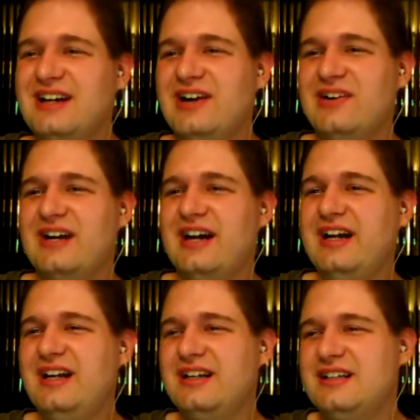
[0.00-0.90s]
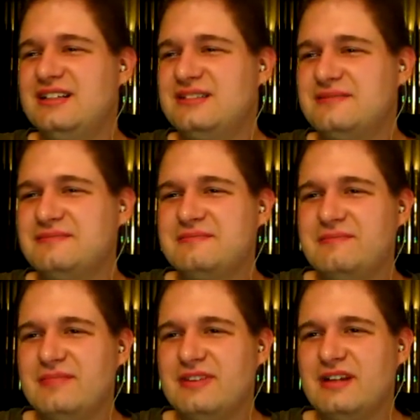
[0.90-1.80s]
Okay.
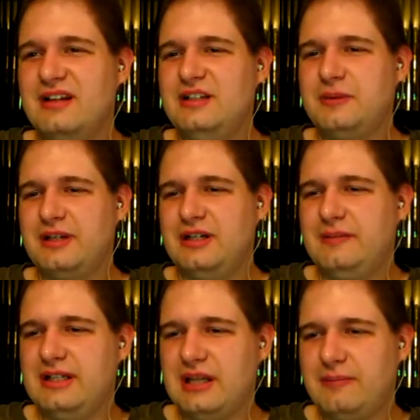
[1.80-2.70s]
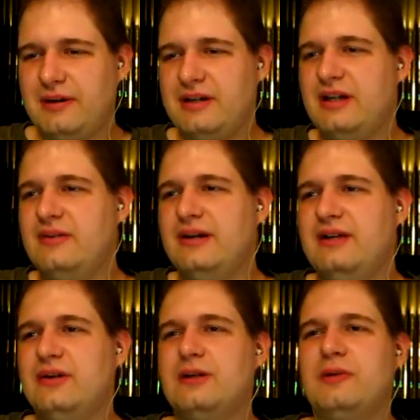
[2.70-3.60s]
Now he's probably going to make that putt anyway,
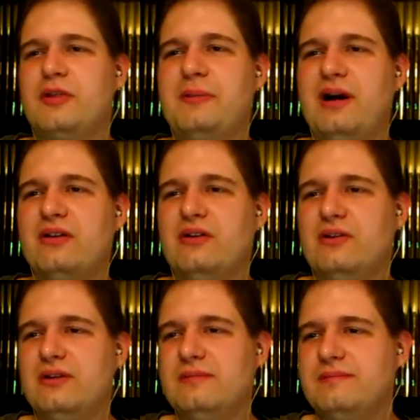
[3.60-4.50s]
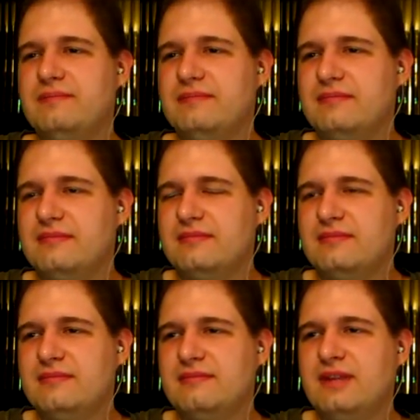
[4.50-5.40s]
and we're going to both par the hole.
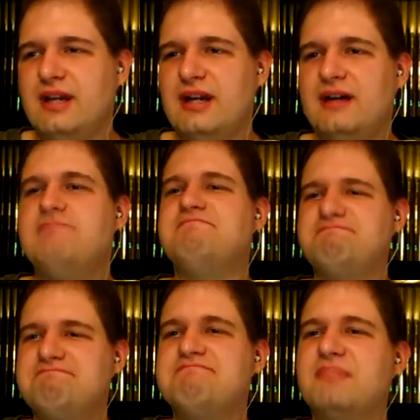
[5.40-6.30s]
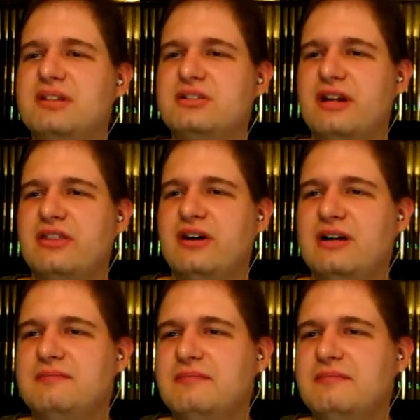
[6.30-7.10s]
Yeah, that's what I thought.